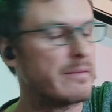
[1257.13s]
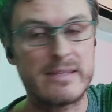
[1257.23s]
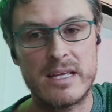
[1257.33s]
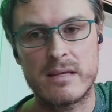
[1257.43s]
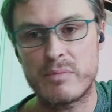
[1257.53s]

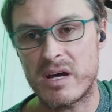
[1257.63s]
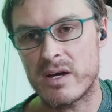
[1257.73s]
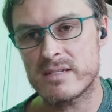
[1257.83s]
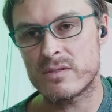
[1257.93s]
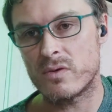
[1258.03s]
thing, but
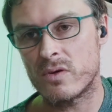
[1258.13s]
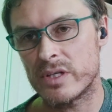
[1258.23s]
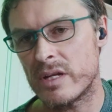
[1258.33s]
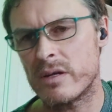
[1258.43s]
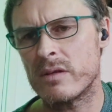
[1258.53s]
I saw,
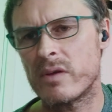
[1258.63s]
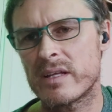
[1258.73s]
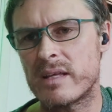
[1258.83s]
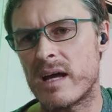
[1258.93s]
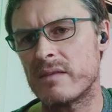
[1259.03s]

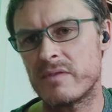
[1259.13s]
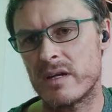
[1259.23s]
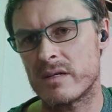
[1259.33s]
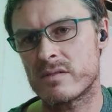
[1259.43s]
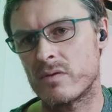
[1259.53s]
like the other
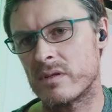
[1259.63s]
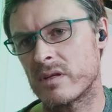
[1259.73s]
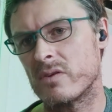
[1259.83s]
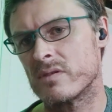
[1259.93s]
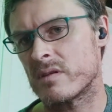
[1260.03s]
video, I saw the
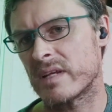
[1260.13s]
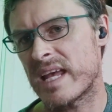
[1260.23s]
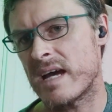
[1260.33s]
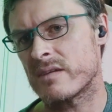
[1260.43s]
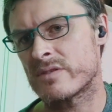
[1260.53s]
girl's on the
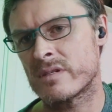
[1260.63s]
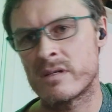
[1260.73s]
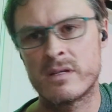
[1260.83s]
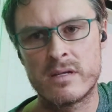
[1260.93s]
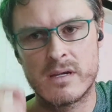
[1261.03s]
couch,
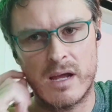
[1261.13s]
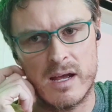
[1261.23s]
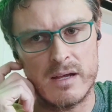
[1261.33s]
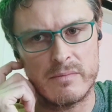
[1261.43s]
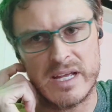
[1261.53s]

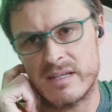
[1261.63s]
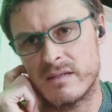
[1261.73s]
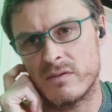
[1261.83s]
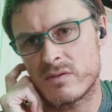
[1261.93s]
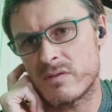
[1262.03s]
and
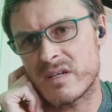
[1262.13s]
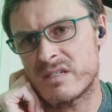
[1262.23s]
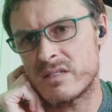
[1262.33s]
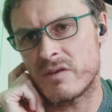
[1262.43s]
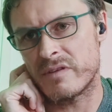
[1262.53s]
it looks like
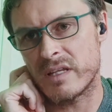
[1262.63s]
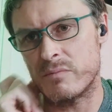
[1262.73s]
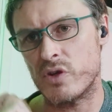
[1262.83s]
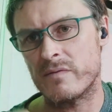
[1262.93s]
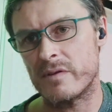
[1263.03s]
she's not really
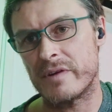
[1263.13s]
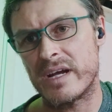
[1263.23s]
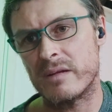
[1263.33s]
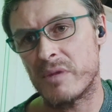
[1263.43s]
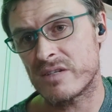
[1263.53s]
moving
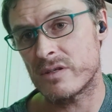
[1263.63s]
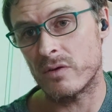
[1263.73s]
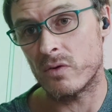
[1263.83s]
around much at